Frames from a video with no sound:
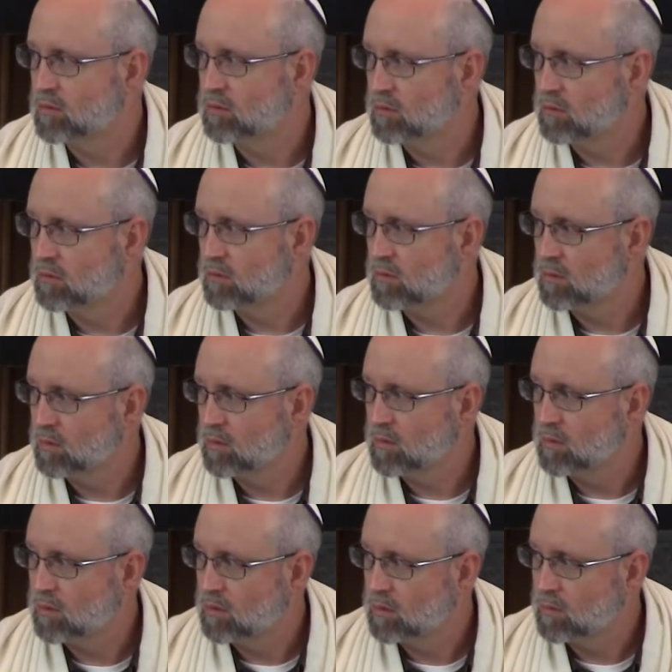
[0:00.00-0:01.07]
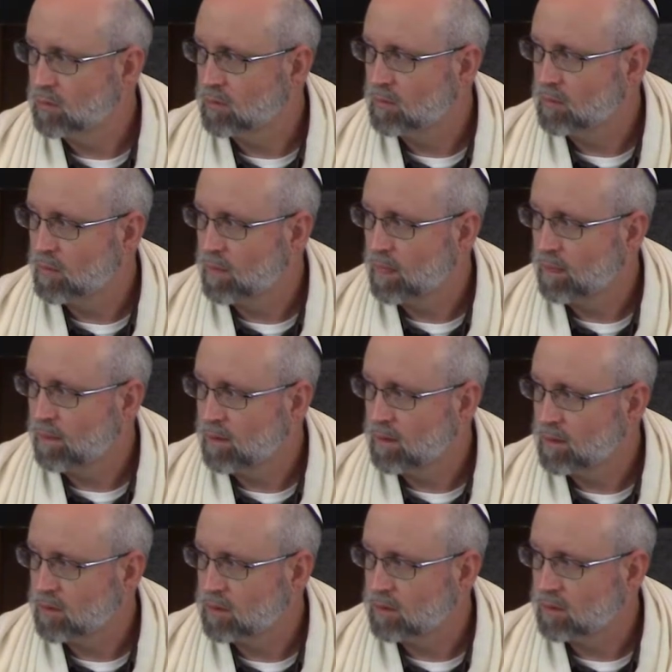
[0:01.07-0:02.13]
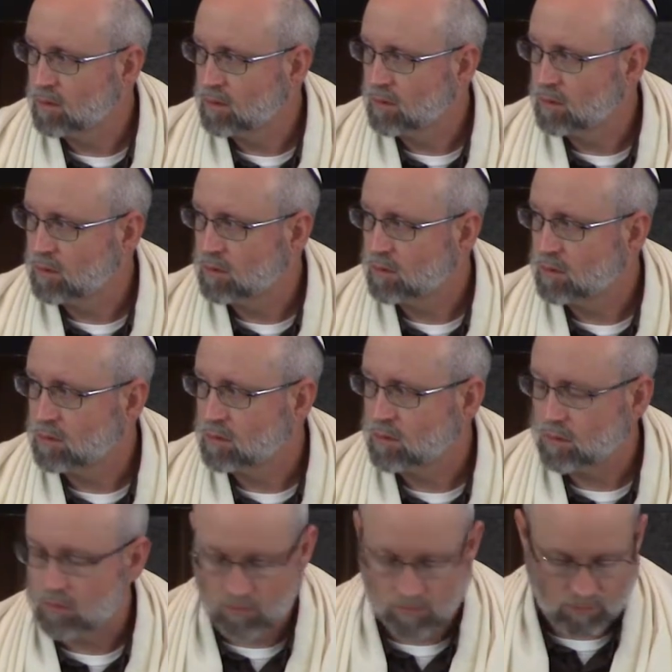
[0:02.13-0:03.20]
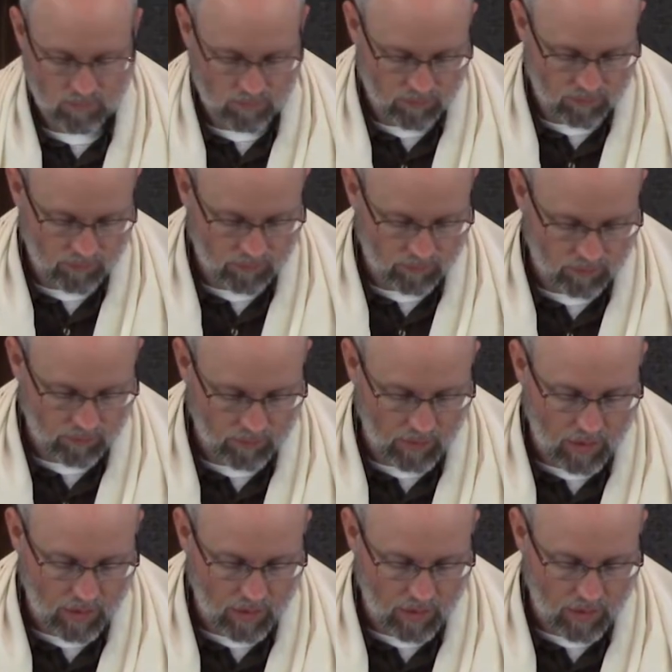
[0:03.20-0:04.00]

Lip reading: [no speech]